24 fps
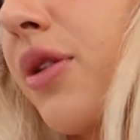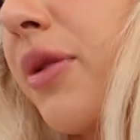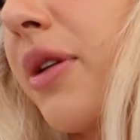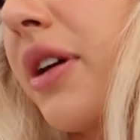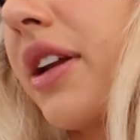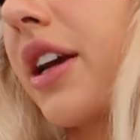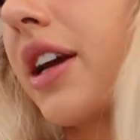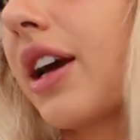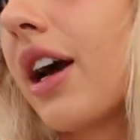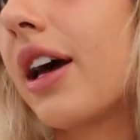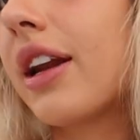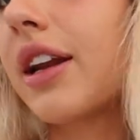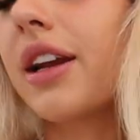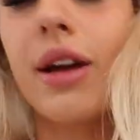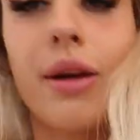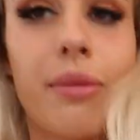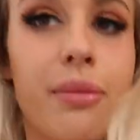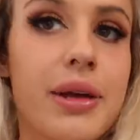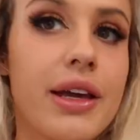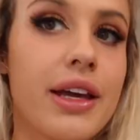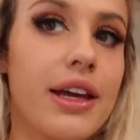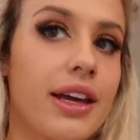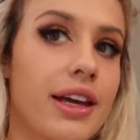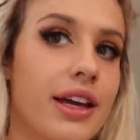We're gonna cut it a
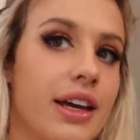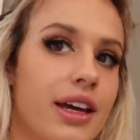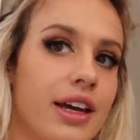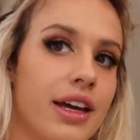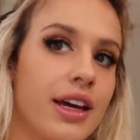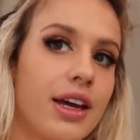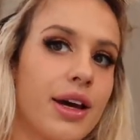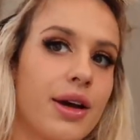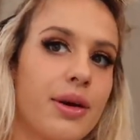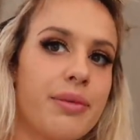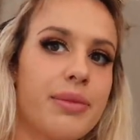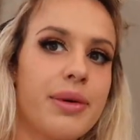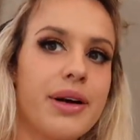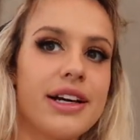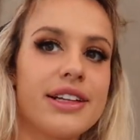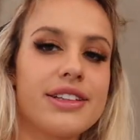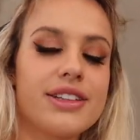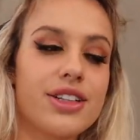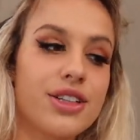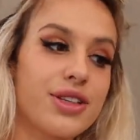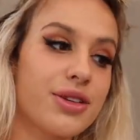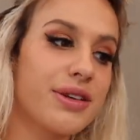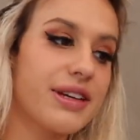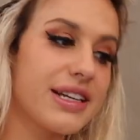bit,
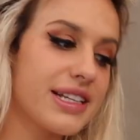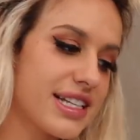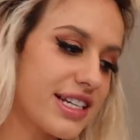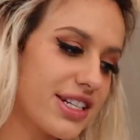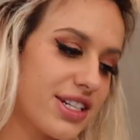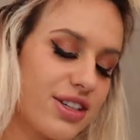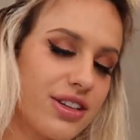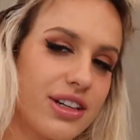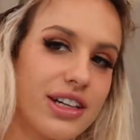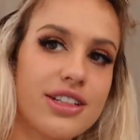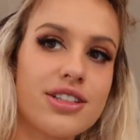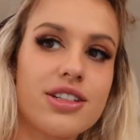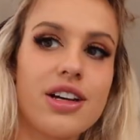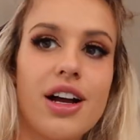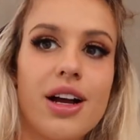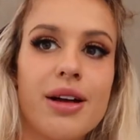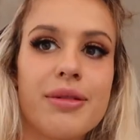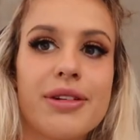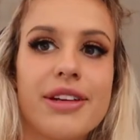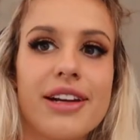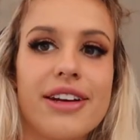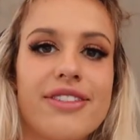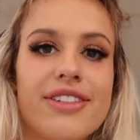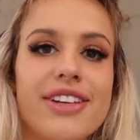but they're doing such a great
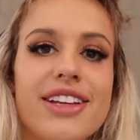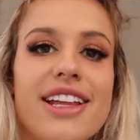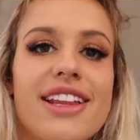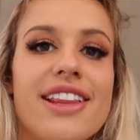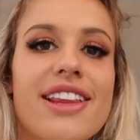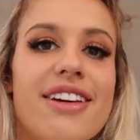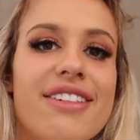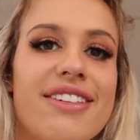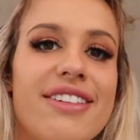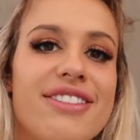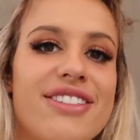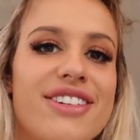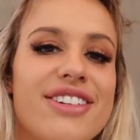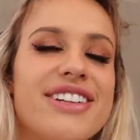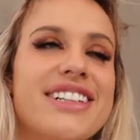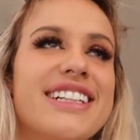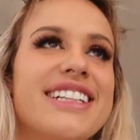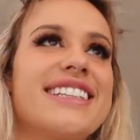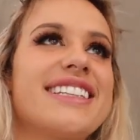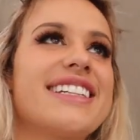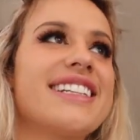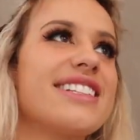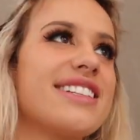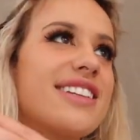job, and I really love everyone
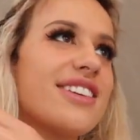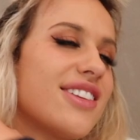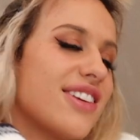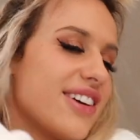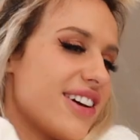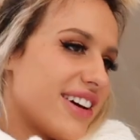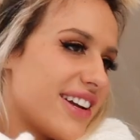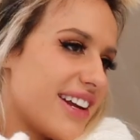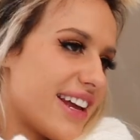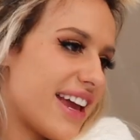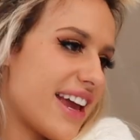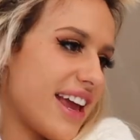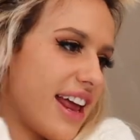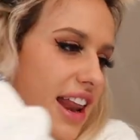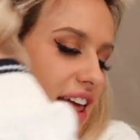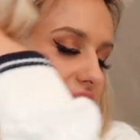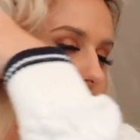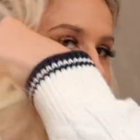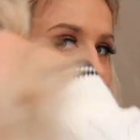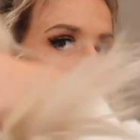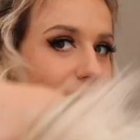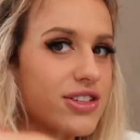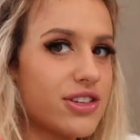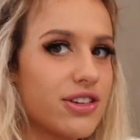at the salon, and
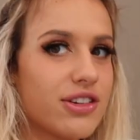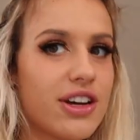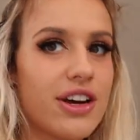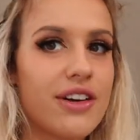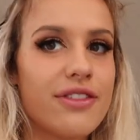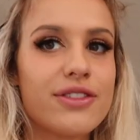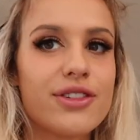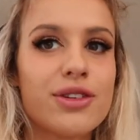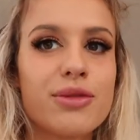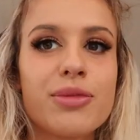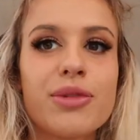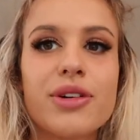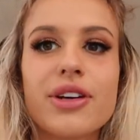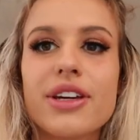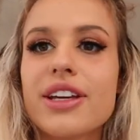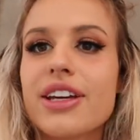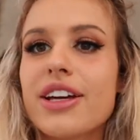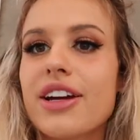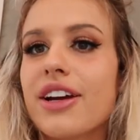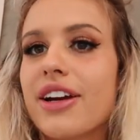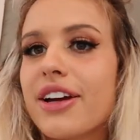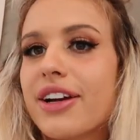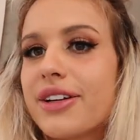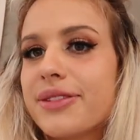I feel so comfortable
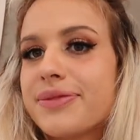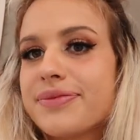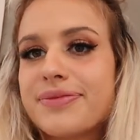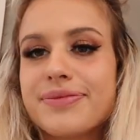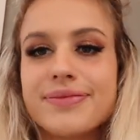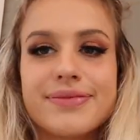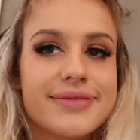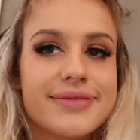here.